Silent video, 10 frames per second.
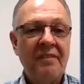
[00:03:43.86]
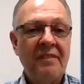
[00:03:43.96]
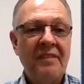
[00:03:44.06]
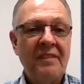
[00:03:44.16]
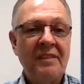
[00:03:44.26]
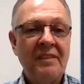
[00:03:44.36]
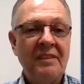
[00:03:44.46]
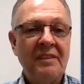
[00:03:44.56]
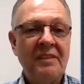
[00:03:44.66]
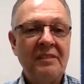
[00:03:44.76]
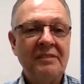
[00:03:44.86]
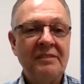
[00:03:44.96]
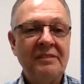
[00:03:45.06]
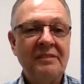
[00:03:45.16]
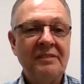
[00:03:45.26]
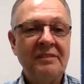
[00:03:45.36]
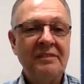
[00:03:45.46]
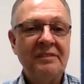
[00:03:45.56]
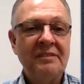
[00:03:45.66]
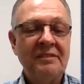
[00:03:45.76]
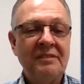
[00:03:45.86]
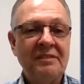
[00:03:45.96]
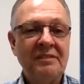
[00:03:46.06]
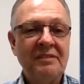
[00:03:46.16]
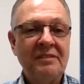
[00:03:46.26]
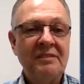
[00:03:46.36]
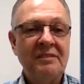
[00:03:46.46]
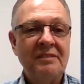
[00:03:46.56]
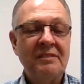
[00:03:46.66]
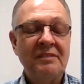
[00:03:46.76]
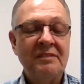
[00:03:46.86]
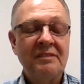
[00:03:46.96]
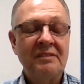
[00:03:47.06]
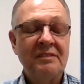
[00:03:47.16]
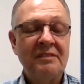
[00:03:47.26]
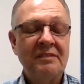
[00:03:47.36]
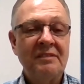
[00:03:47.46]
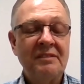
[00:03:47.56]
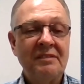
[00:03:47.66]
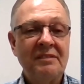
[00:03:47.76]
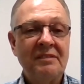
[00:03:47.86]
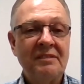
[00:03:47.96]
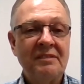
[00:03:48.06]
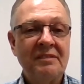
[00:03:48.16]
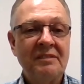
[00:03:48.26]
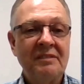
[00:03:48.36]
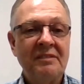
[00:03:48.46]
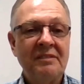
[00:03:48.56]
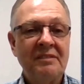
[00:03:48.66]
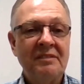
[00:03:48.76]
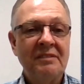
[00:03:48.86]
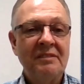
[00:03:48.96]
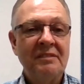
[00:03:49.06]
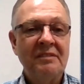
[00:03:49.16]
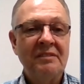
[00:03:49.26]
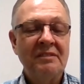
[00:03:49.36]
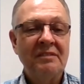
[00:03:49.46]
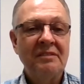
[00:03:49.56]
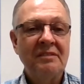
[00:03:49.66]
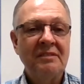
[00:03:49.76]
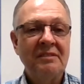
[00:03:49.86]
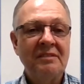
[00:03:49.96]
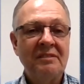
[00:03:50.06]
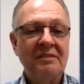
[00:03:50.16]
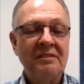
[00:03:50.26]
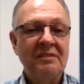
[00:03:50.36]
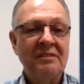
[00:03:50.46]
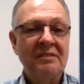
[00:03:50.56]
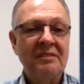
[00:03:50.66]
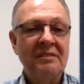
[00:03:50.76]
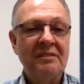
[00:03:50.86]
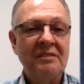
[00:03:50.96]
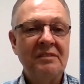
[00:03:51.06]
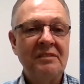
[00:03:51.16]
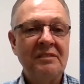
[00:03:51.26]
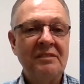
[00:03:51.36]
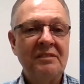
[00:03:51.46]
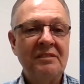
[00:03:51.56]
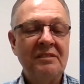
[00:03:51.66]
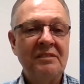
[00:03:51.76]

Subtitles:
(not speaking)